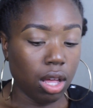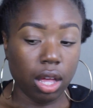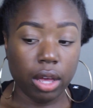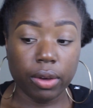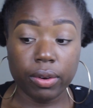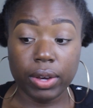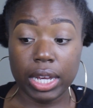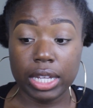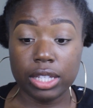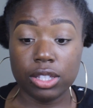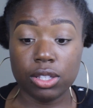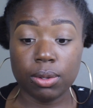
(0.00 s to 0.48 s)

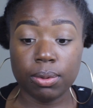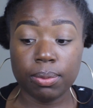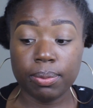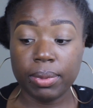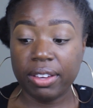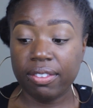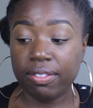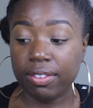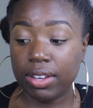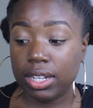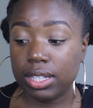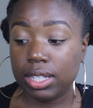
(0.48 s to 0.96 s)
Alright, so
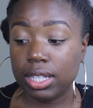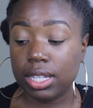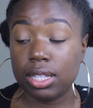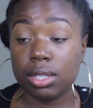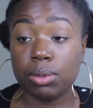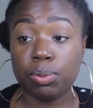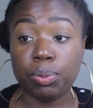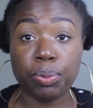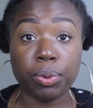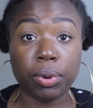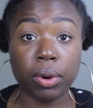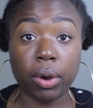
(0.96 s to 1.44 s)
my face
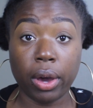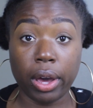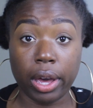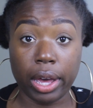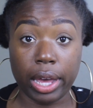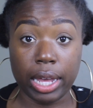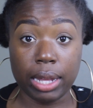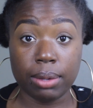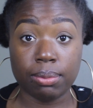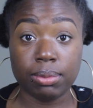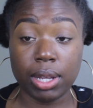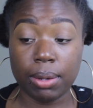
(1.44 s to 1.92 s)
is
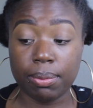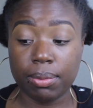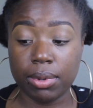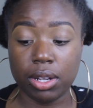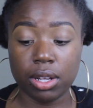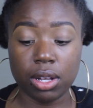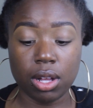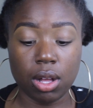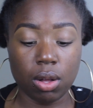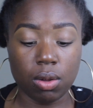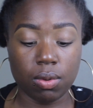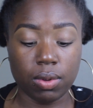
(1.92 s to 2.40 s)
primed. I'm going
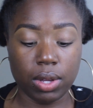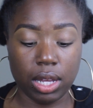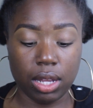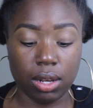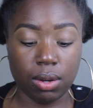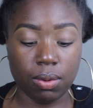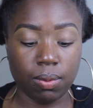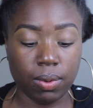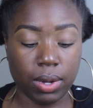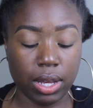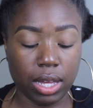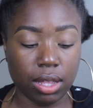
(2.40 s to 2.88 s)
to go
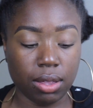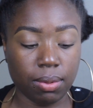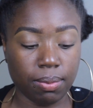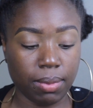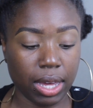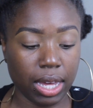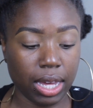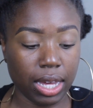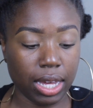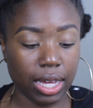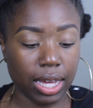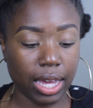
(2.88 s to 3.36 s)
in with
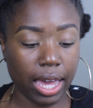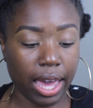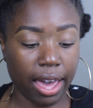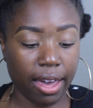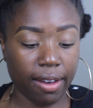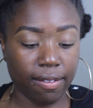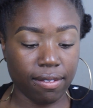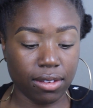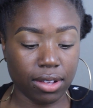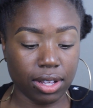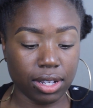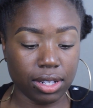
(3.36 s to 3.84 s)
my
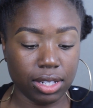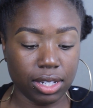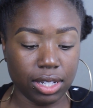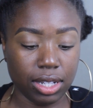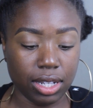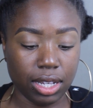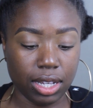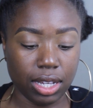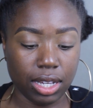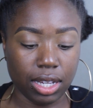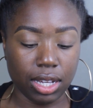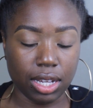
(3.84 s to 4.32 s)
Kat Von
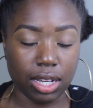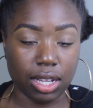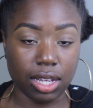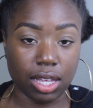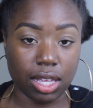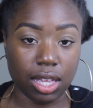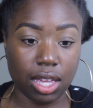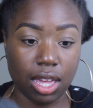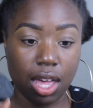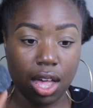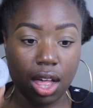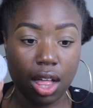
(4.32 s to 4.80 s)
D
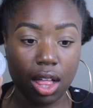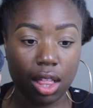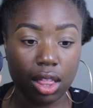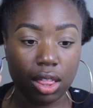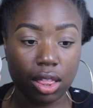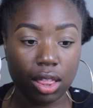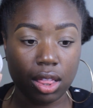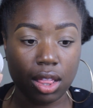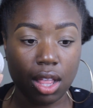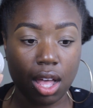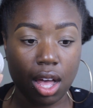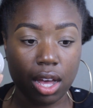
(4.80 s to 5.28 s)

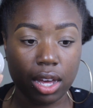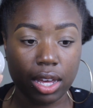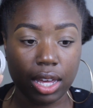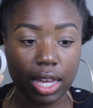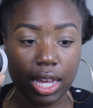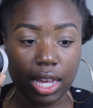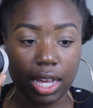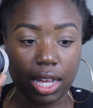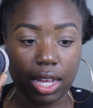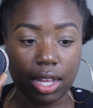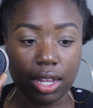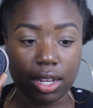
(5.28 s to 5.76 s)

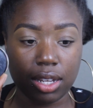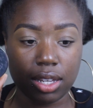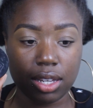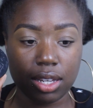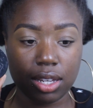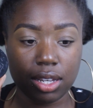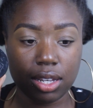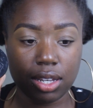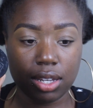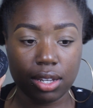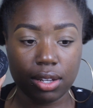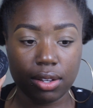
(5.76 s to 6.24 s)

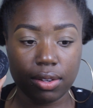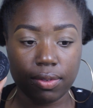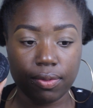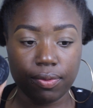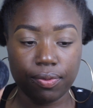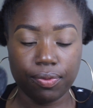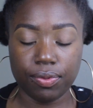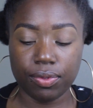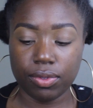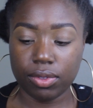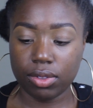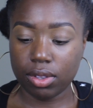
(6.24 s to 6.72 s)
Lock-It
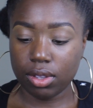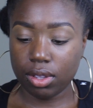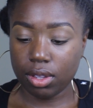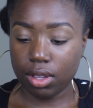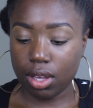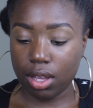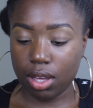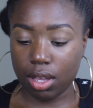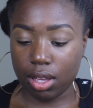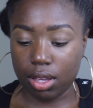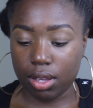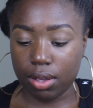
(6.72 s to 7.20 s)

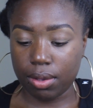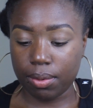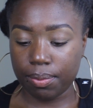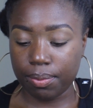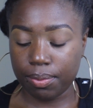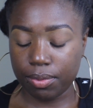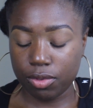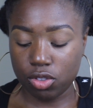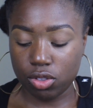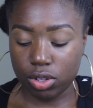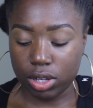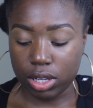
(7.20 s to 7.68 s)

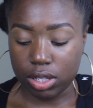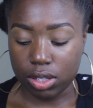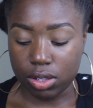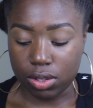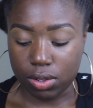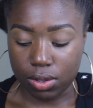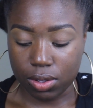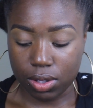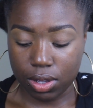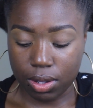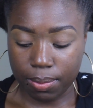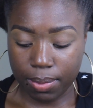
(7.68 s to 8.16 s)

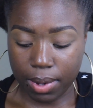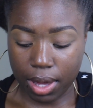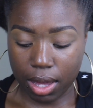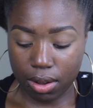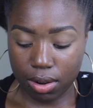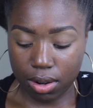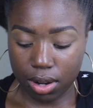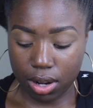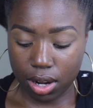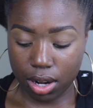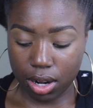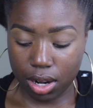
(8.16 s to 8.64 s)
translucent
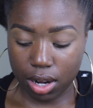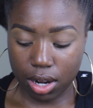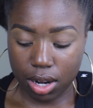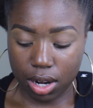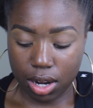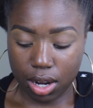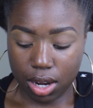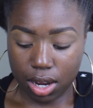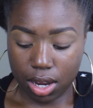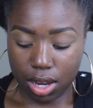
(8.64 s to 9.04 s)
powder.